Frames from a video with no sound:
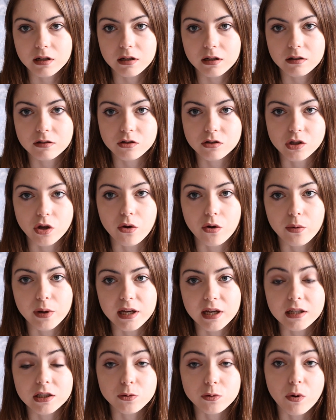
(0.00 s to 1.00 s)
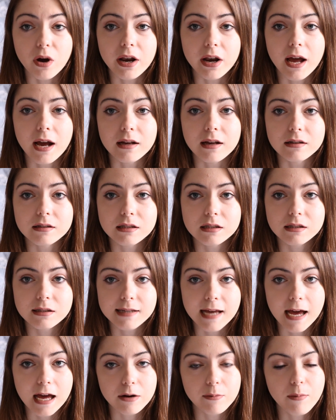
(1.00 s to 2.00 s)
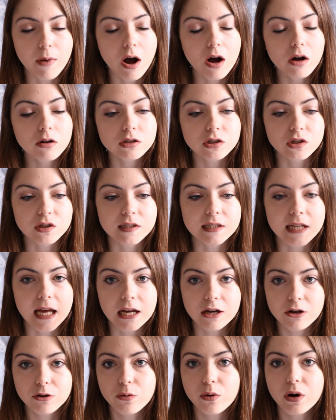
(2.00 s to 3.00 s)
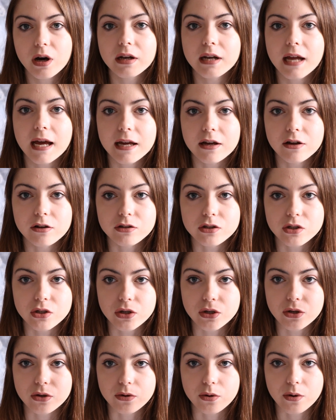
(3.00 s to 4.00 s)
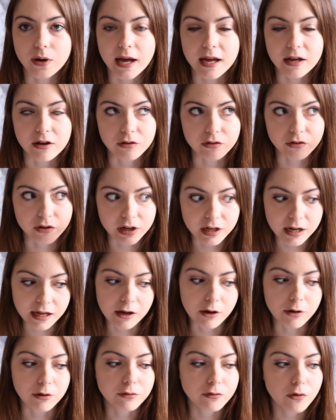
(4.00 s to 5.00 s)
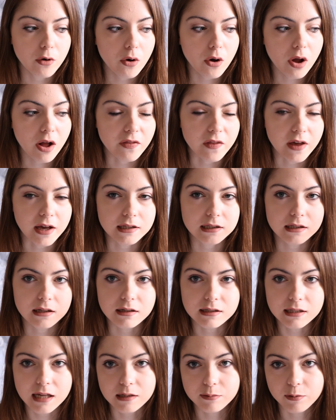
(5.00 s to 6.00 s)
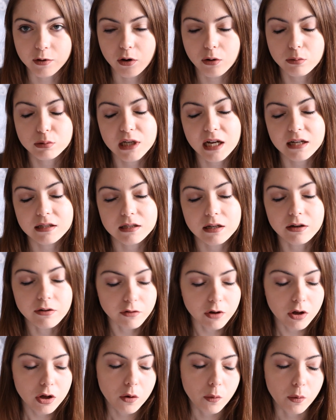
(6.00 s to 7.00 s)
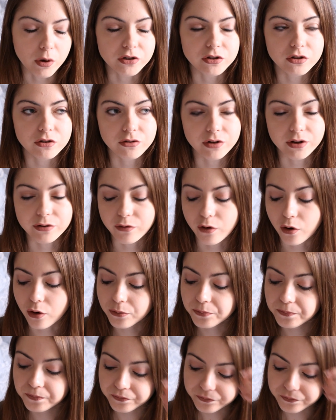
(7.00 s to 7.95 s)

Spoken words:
so each one has 10 marks. So there's AO1, AO2, AO3 and AO4, and that's assessment objective 1, 2, 3, 4.